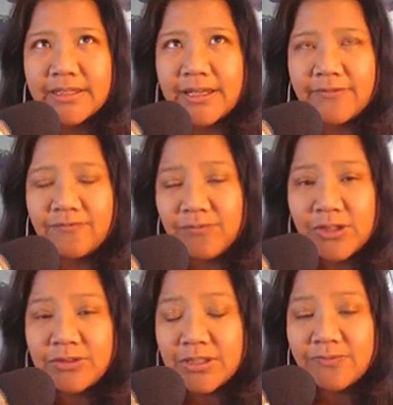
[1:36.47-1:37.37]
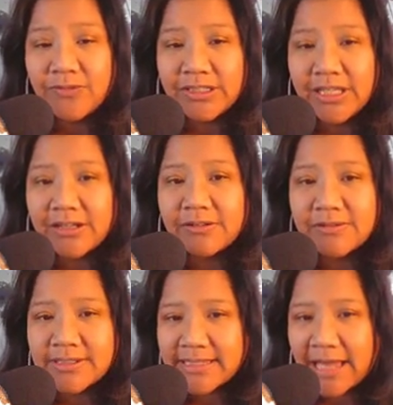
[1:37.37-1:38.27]
YouTube
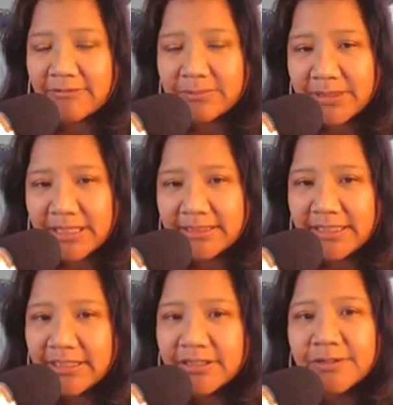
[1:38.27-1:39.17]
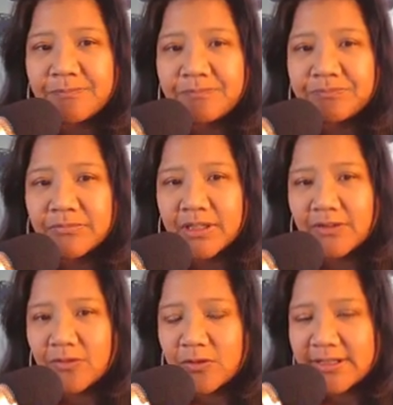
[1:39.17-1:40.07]
videos, that would be in here.
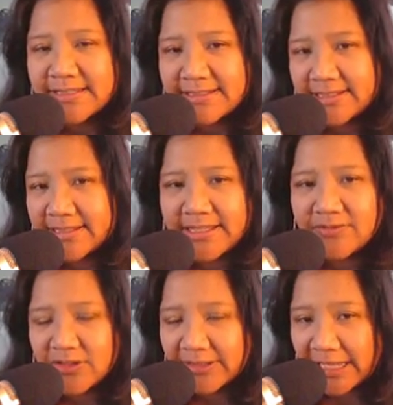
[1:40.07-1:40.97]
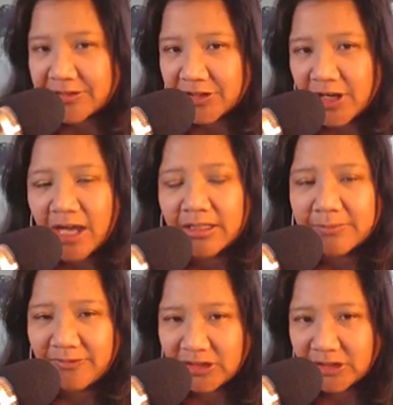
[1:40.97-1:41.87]
Of course, this just gives you an extra
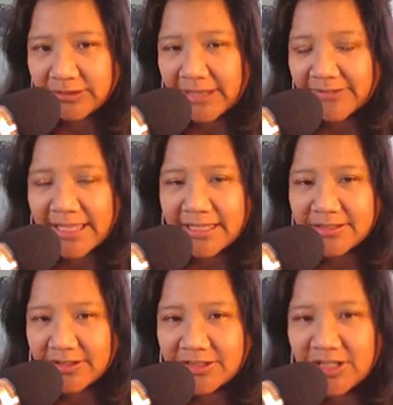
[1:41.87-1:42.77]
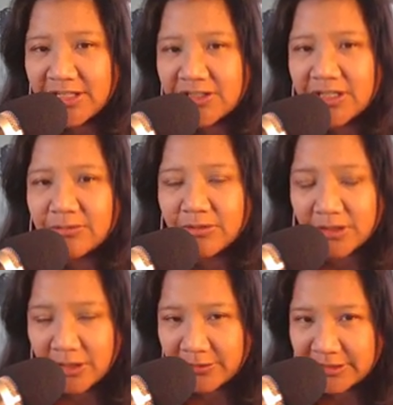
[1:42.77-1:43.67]
column. If you don't have a guest, you can change it. We'll
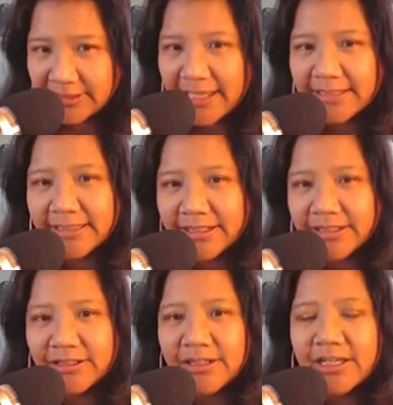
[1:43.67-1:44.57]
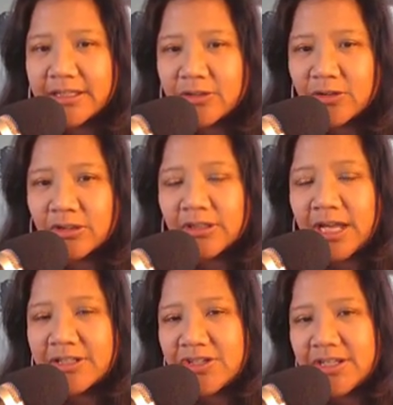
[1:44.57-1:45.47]
go into that later. Your
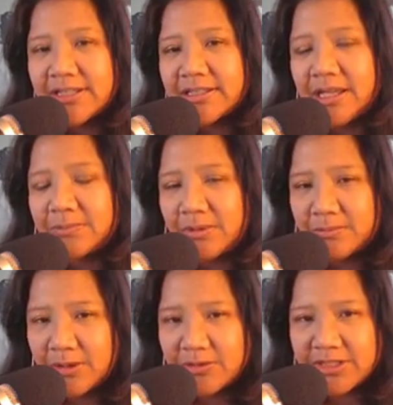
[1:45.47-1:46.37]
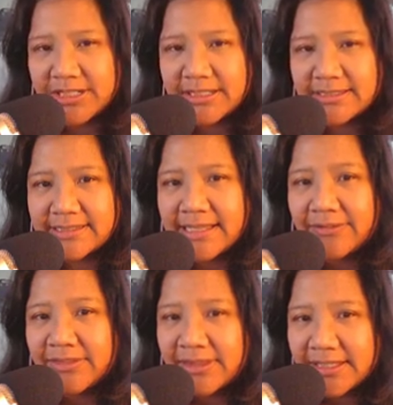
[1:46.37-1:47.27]
launches and promotions.
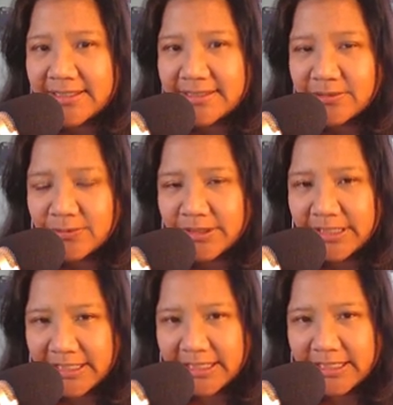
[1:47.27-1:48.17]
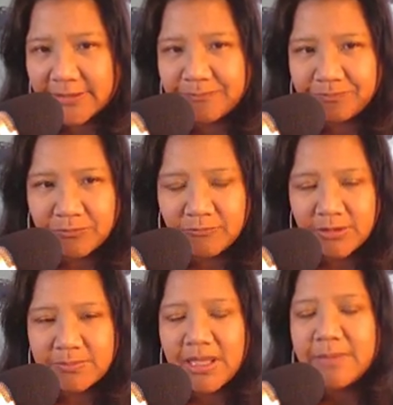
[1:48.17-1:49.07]
Now, this is really key.
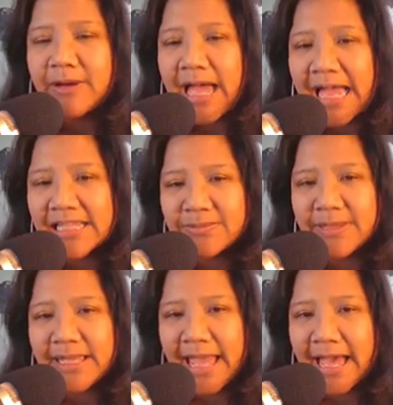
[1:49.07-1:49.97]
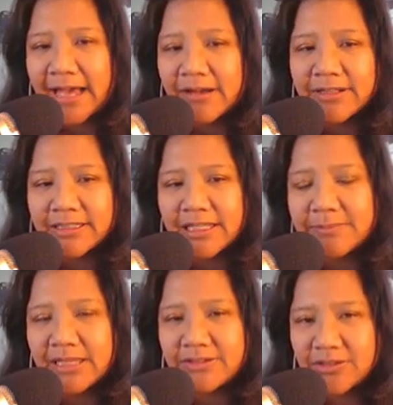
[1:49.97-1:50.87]
When people ask me, how can I
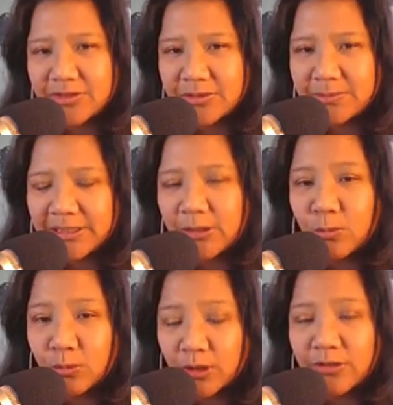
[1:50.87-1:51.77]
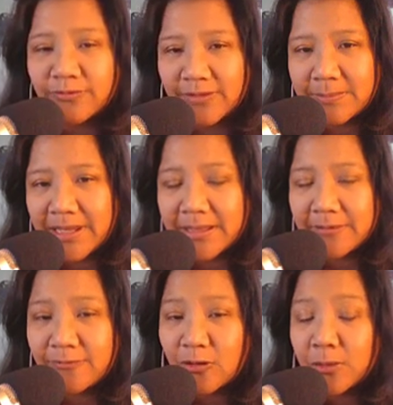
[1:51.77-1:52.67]
make social media work for
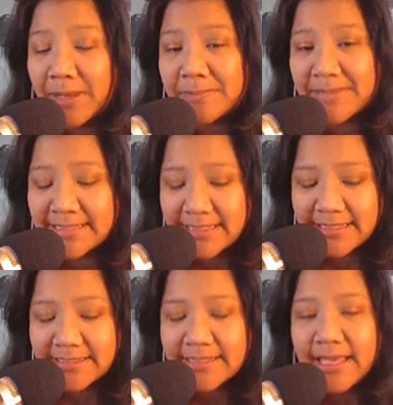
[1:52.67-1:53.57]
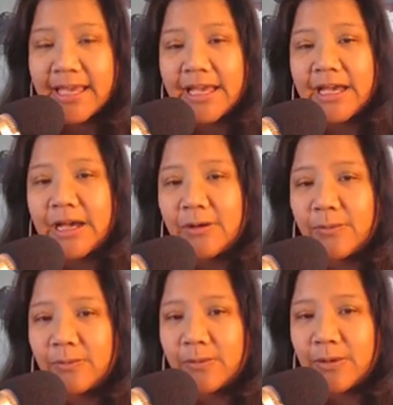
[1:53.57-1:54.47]
my business?
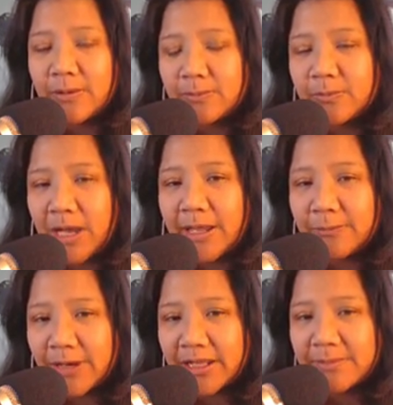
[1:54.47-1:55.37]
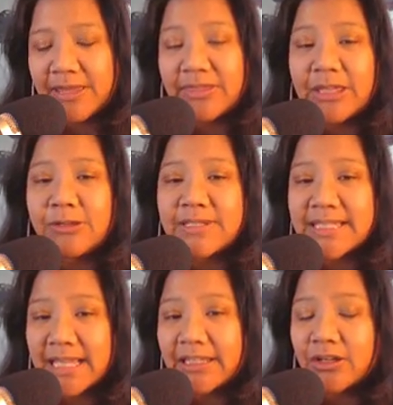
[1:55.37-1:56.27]
I recommend that you
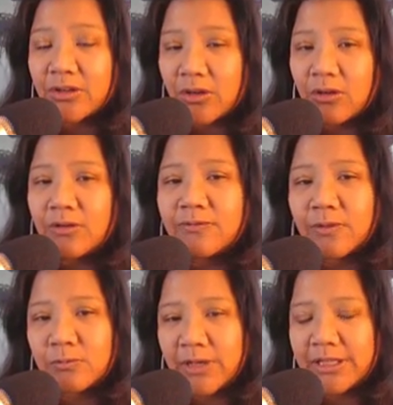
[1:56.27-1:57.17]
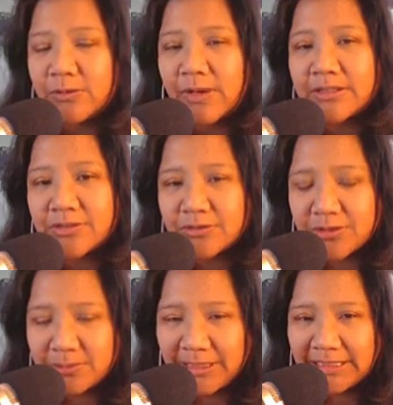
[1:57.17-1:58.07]
set a goal for what you want
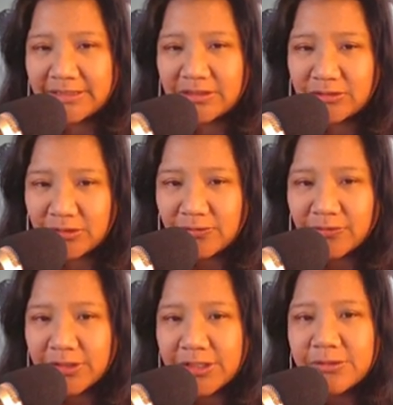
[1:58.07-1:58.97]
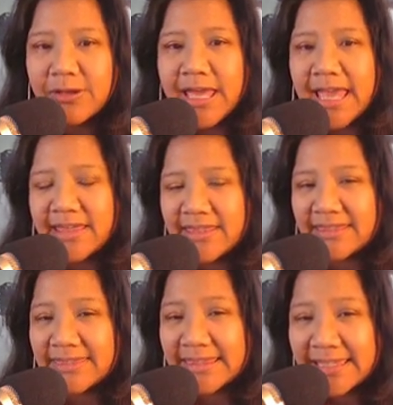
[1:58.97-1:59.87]
social media to do for you, and
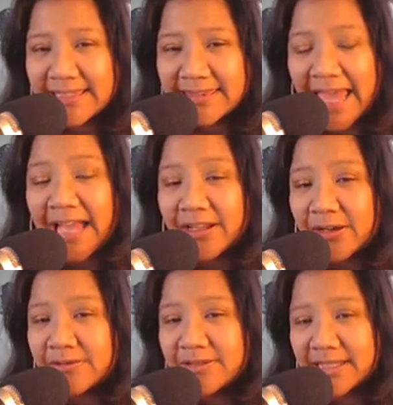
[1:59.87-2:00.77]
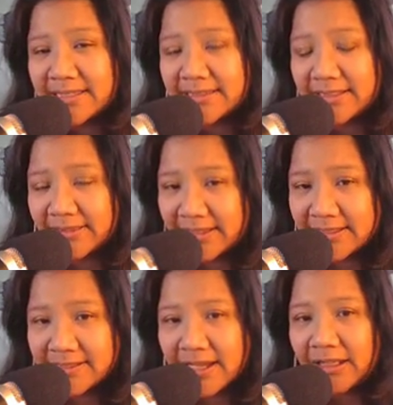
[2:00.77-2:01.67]
then that goes into
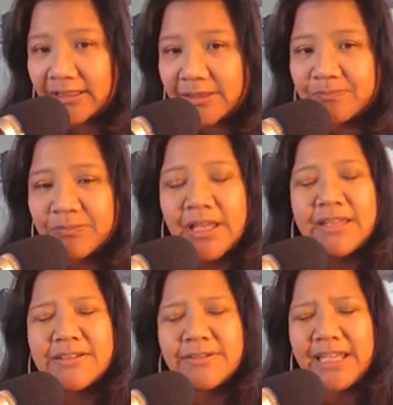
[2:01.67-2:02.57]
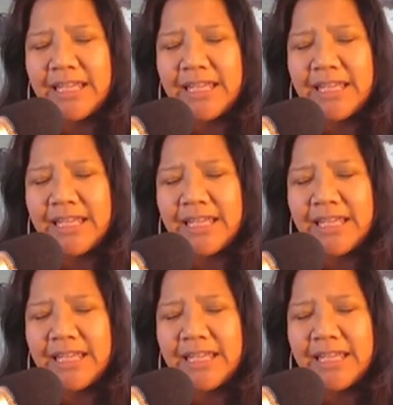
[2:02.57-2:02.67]
this column. So